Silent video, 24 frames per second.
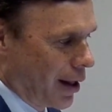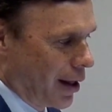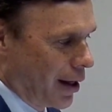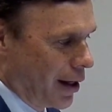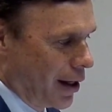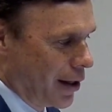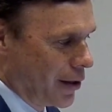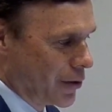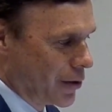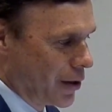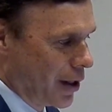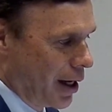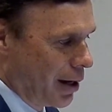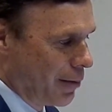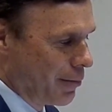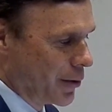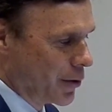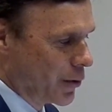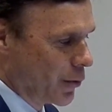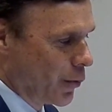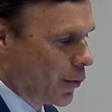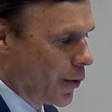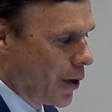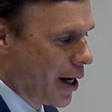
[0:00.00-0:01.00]
His name
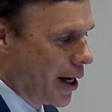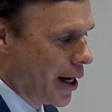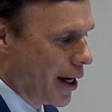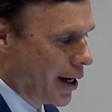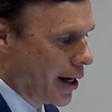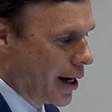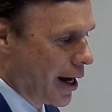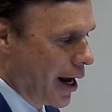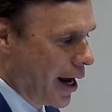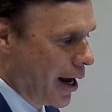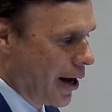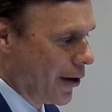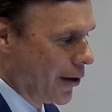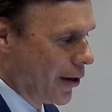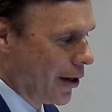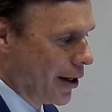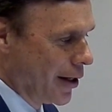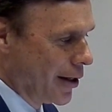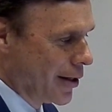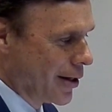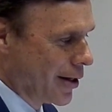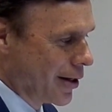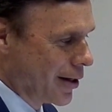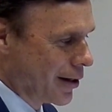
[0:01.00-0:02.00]
is Wyatt
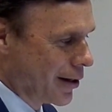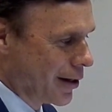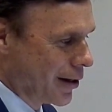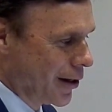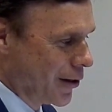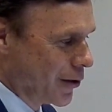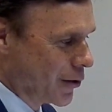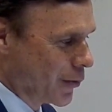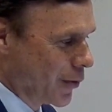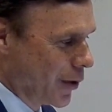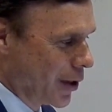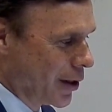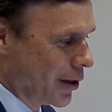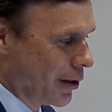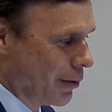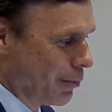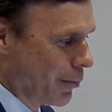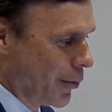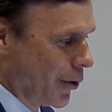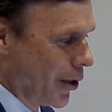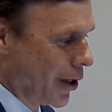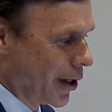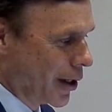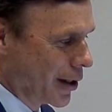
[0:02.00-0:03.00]
Allen. He's written the
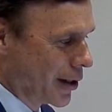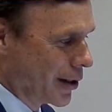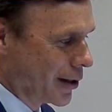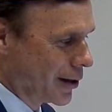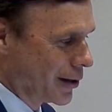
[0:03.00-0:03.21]
book.